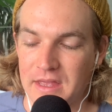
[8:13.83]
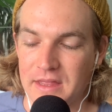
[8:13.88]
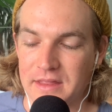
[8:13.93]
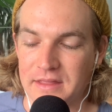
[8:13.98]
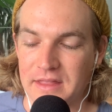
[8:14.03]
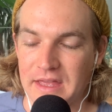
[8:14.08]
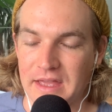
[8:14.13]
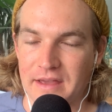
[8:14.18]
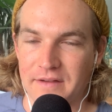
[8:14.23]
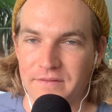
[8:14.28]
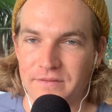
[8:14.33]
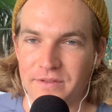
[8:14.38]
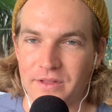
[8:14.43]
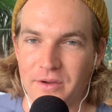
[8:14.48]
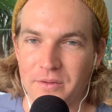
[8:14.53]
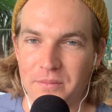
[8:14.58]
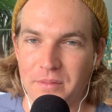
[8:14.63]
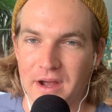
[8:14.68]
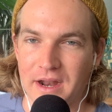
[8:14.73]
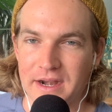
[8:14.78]
They have low
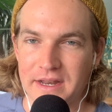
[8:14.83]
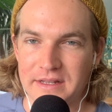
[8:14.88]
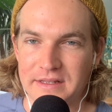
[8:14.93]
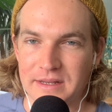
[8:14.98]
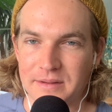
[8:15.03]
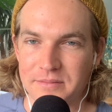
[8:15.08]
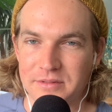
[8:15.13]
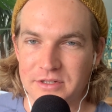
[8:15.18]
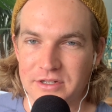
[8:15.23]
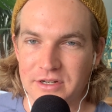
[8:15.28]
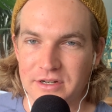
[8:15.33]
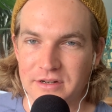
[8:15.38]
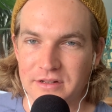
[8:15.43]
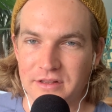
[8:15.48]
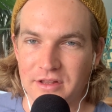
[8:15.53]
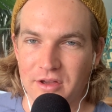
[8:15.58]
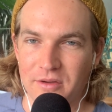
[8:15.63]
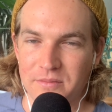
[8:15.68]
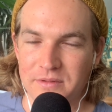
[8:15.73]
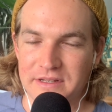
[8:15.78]
body temperature and
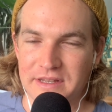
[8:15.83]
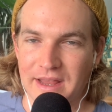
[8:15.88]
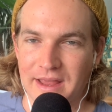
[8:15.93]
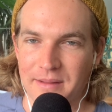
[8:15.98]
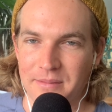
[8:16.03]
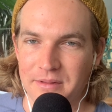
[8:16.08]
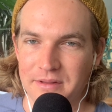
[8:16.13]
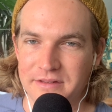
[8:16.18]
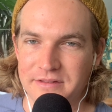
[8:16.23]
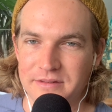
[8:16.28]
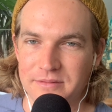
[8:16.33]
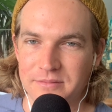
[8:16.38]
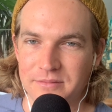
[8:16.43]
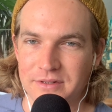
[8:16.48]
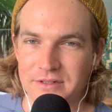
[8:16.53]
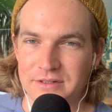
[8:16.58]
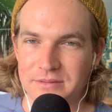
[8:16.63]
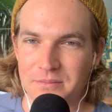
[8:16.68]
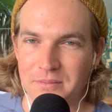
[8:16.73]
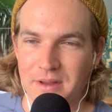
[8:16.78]
low metabolism,
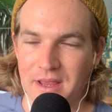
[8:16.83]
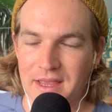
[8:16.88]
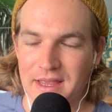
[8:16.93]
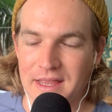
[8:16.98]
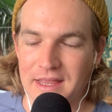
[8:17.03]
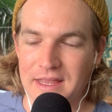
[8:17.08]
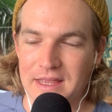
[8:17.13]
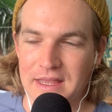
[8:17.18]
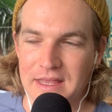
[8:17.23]
which may